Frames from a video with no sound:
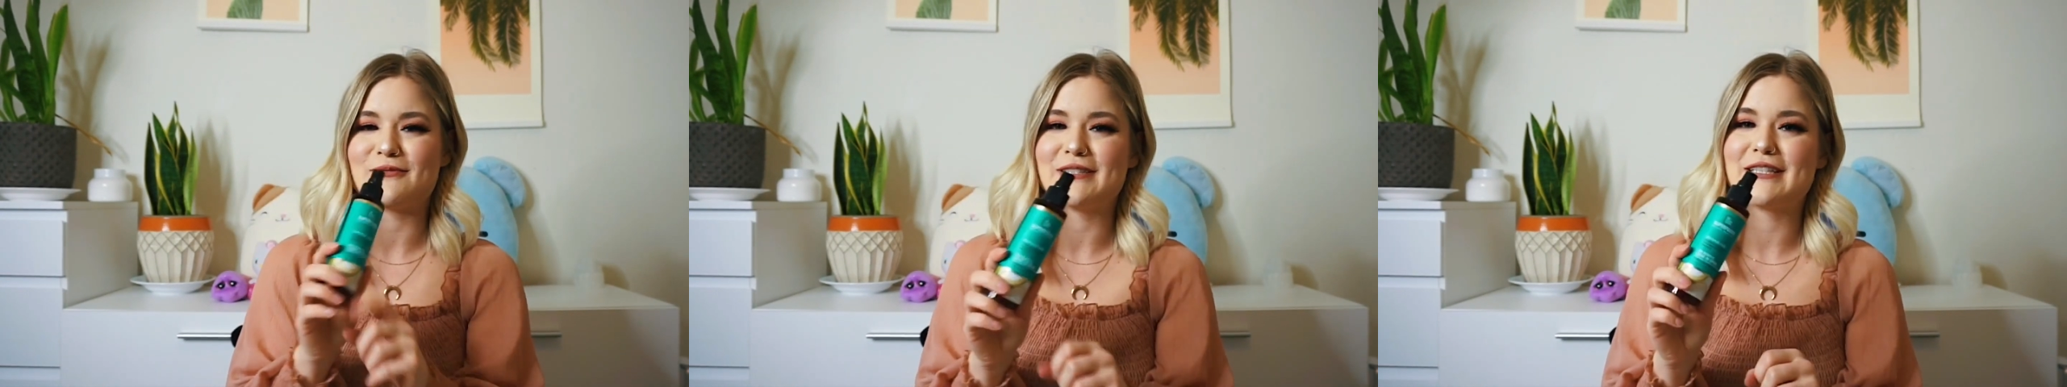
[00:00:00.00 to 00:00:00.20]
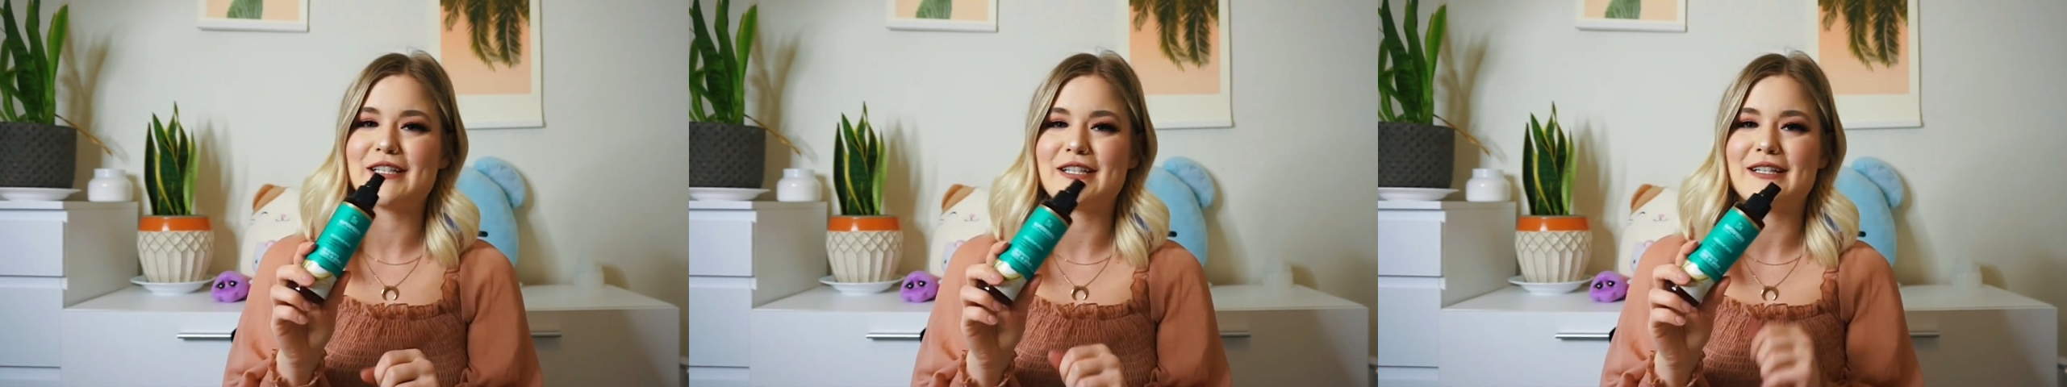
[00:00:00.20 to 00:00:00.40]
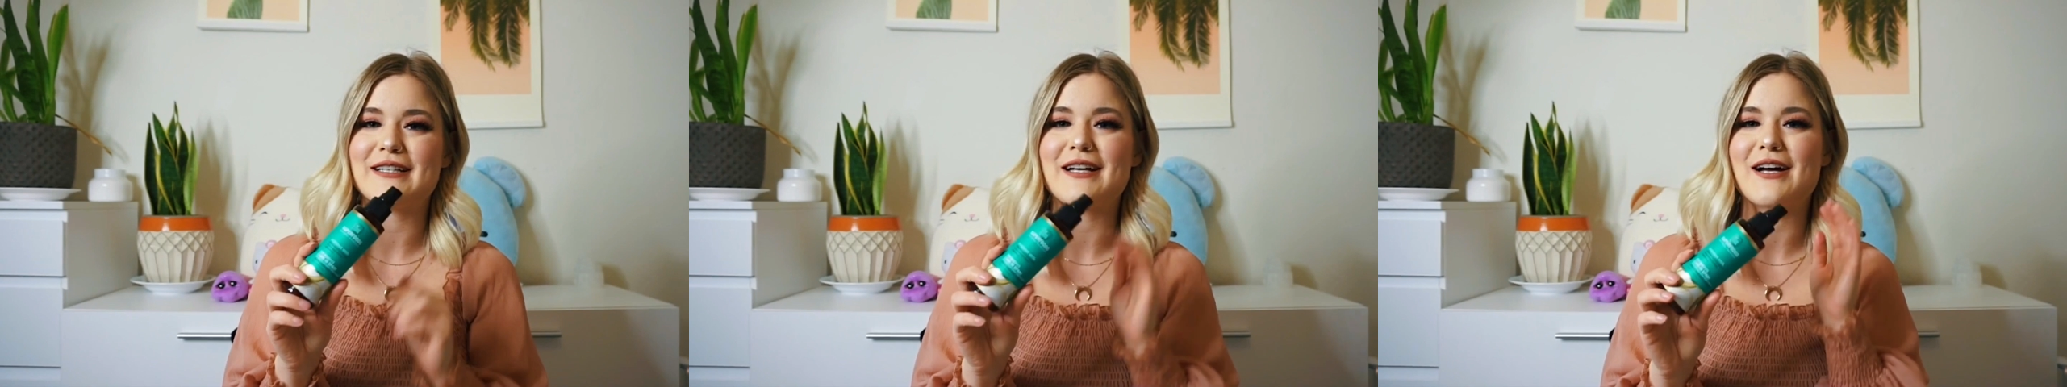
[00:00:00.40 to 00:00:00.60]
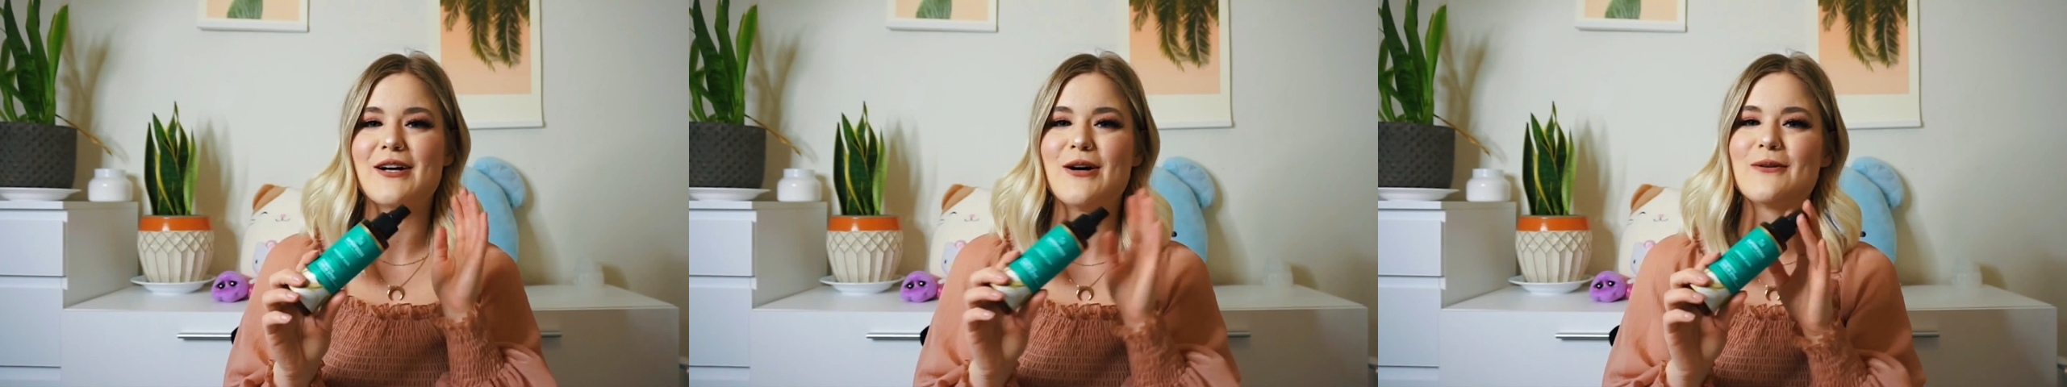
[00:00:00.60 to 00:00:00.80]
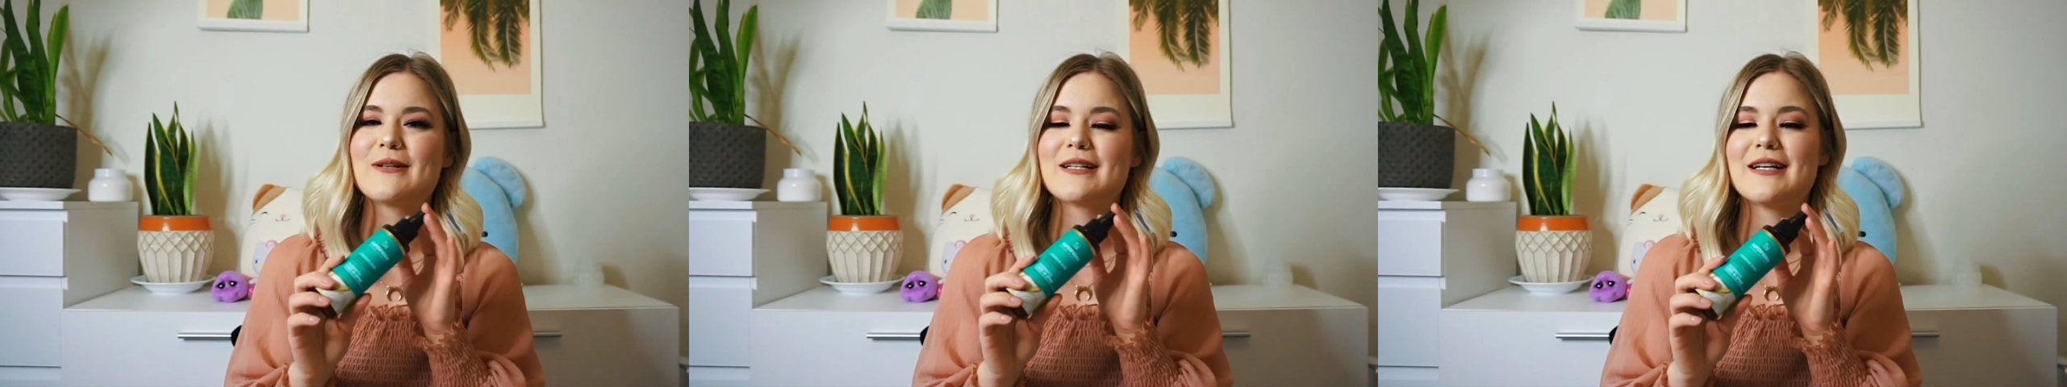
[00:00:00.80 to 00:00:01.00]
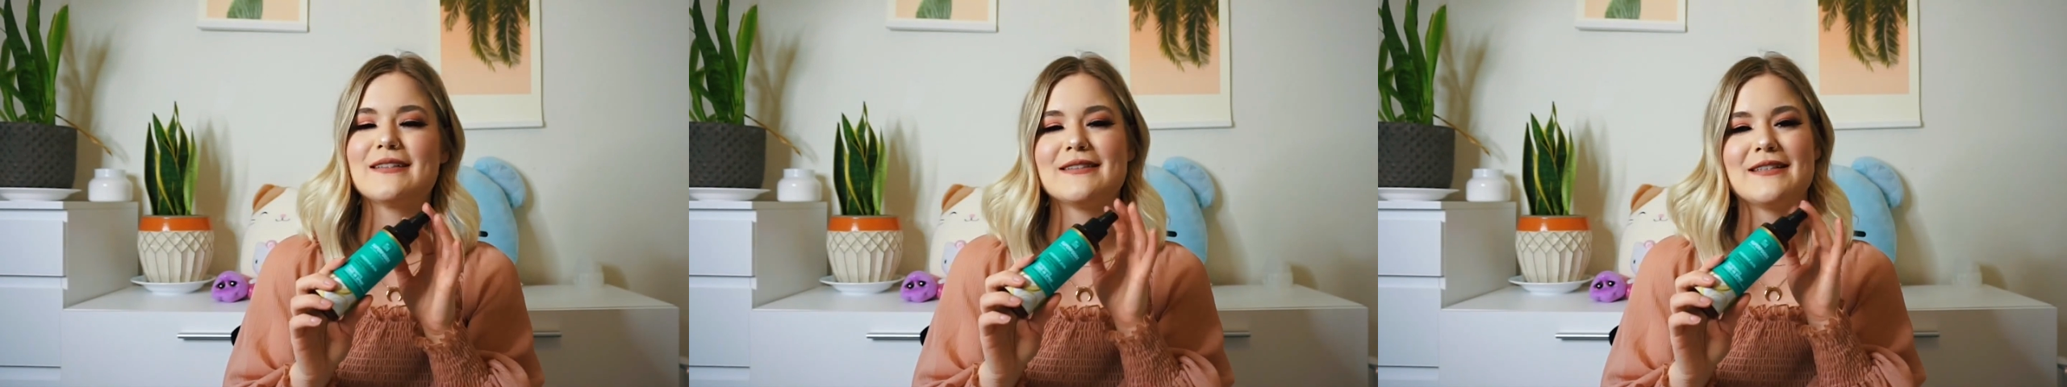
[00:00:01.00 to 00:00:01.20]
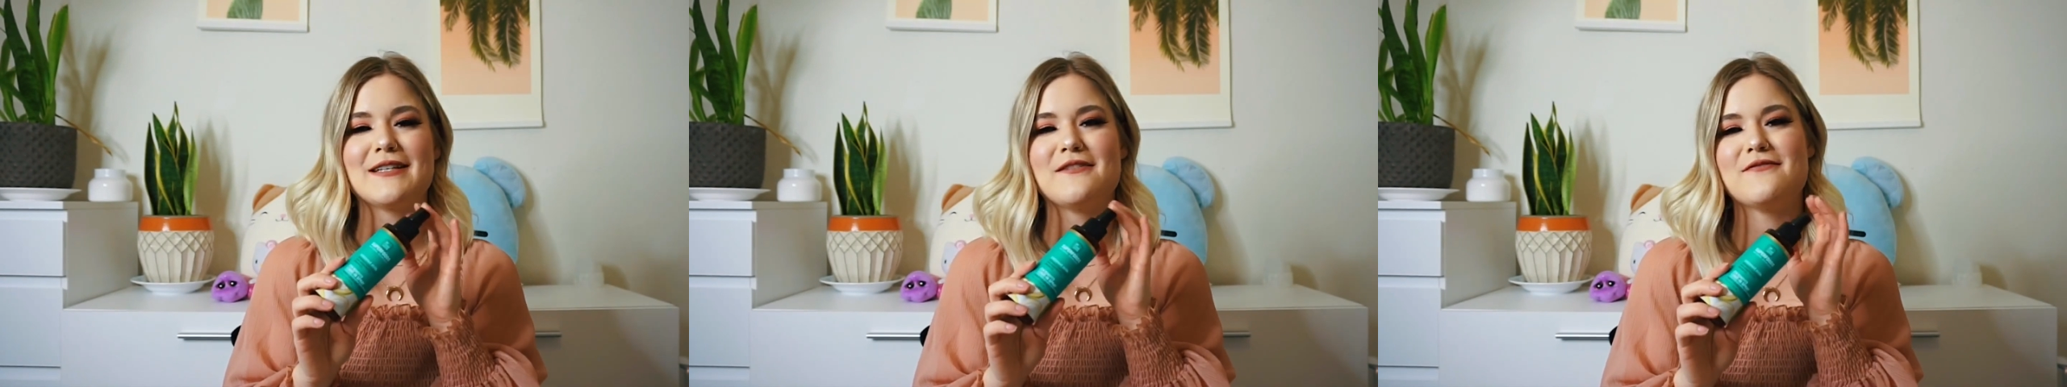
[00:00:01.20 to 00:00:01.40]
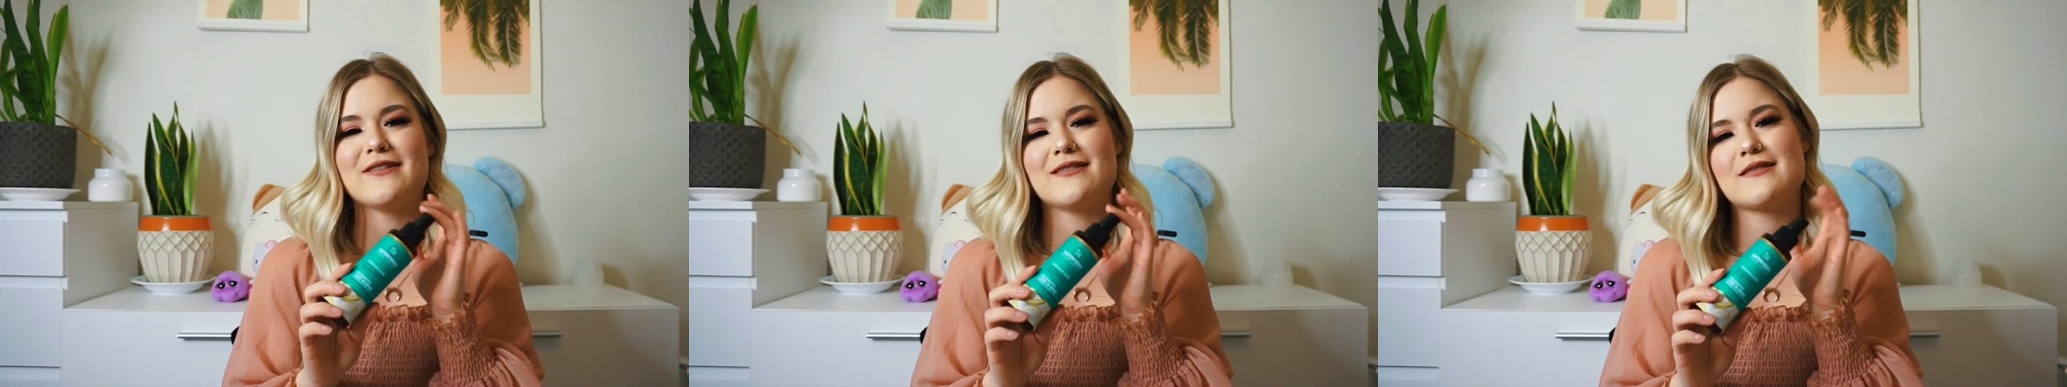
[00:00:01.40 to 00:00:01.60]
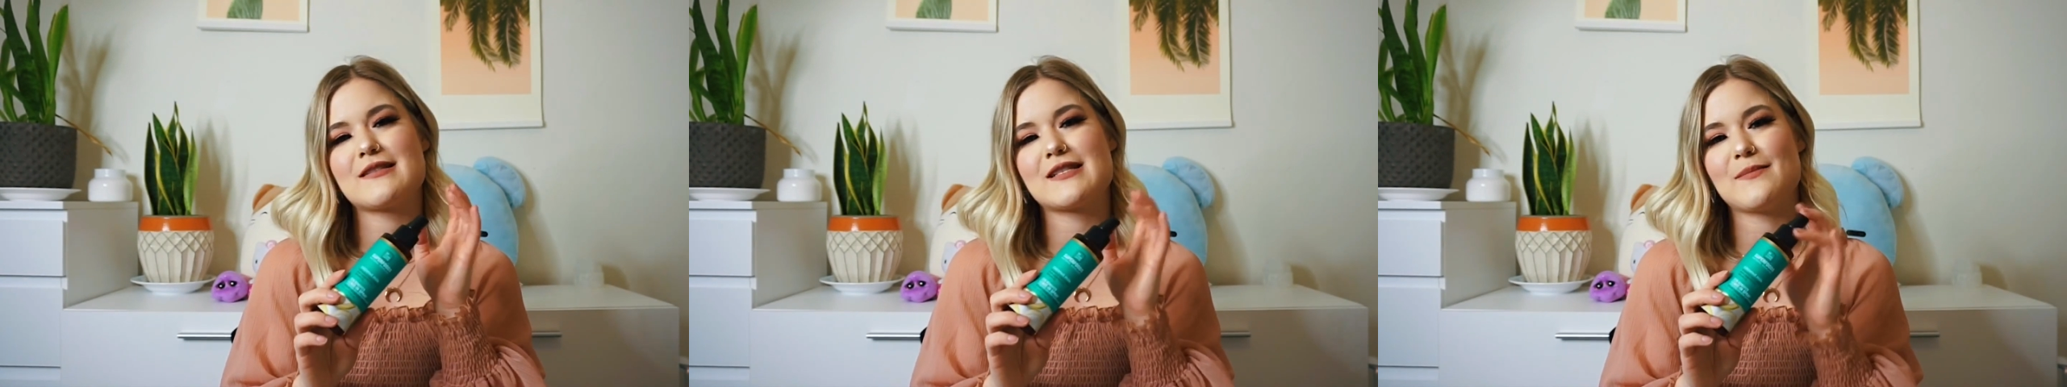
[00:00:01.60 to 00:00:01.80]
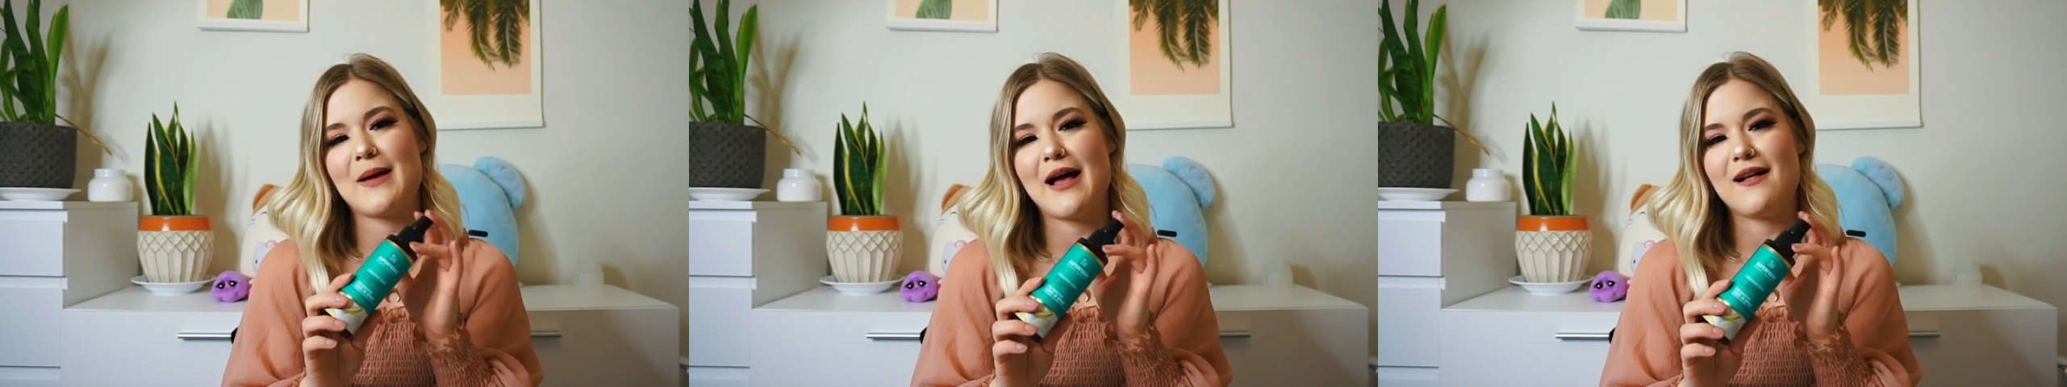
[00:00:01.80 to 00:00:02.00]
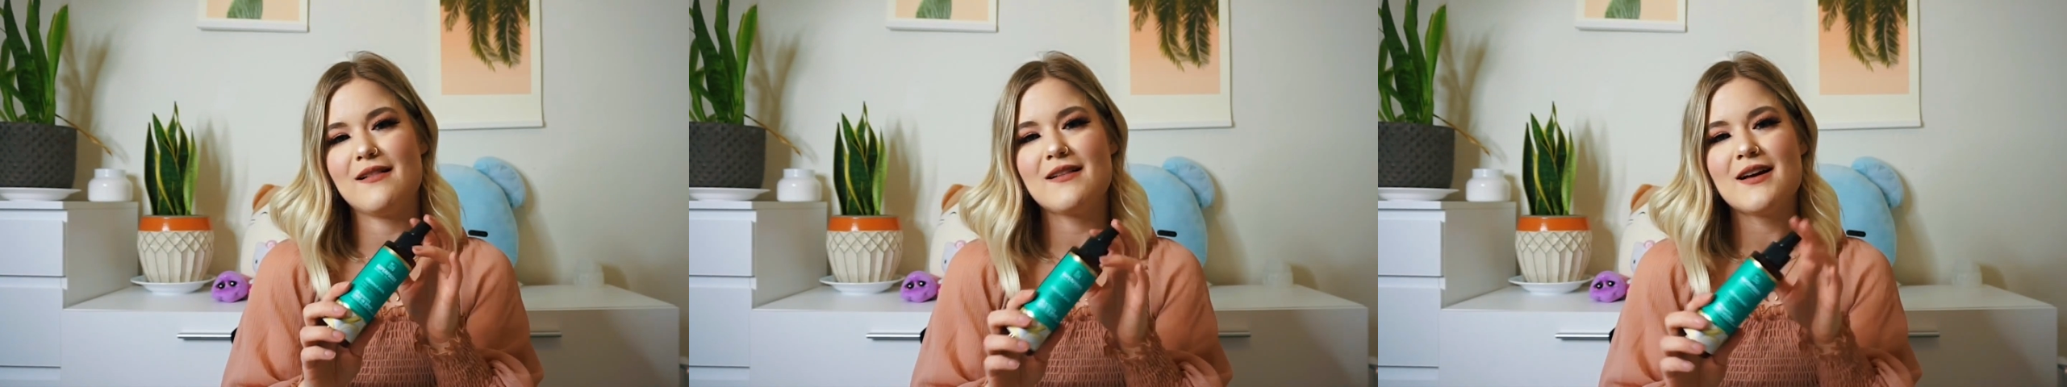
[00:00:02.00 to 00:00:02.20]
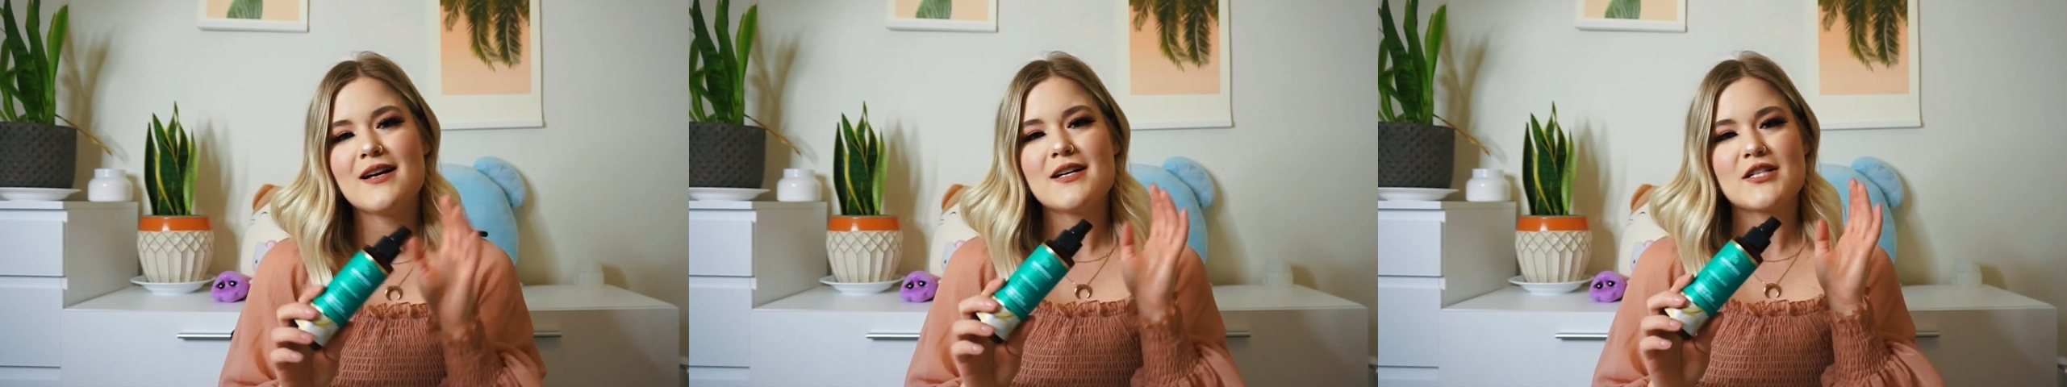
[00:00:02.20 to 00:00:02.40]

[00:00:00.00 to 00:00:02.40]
really good coconut leave-in smell.